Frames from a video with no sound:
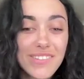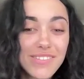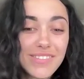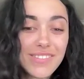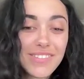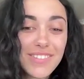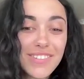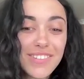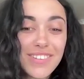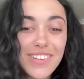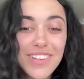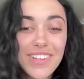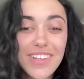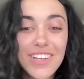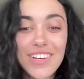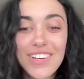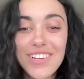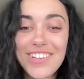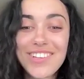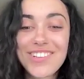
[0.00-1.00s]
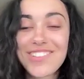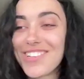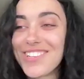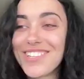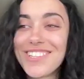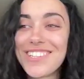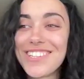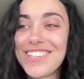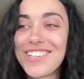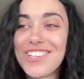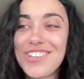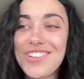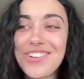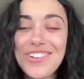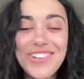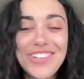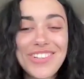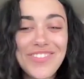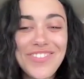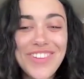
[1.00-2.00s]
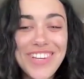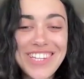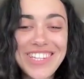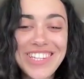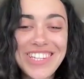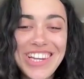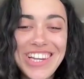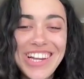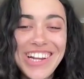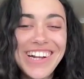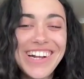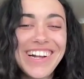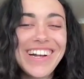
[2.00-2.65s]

is an exciting new adventure.